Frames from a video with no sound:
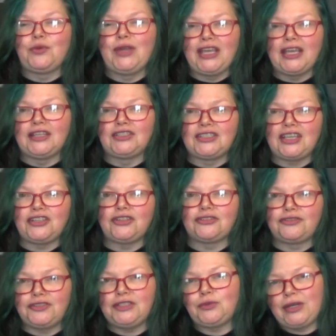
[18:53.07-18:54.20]
way to get your
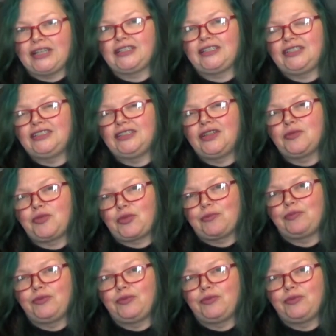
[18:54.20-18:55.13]
feet wet in